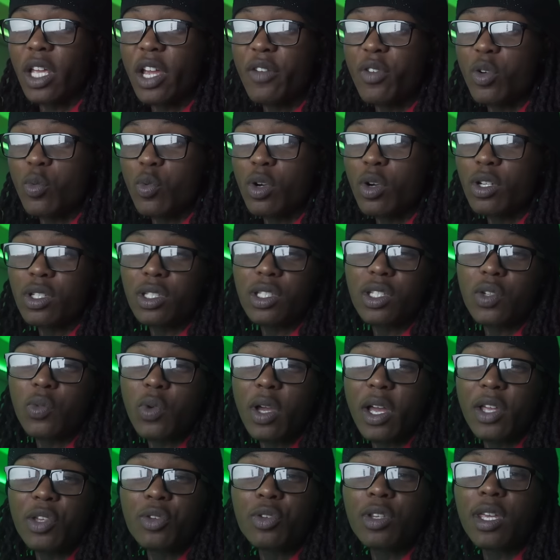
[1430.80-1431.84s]
every once in a
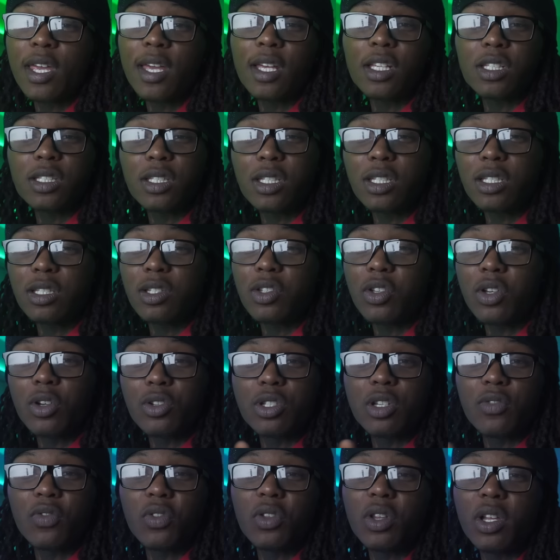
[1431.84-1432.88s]
while. You can't consistently
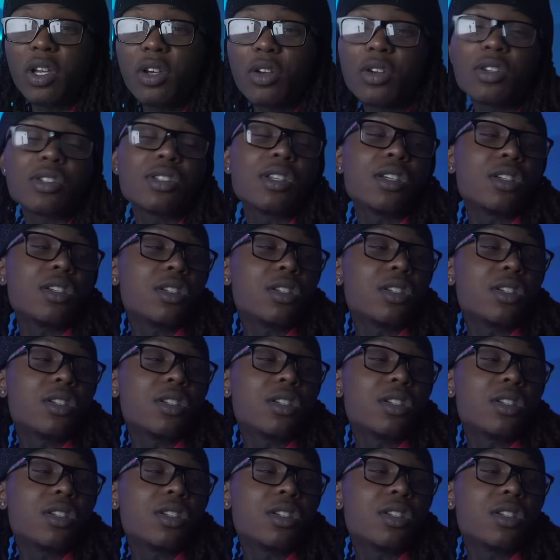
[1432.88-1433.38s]
go Chick-fil-A or else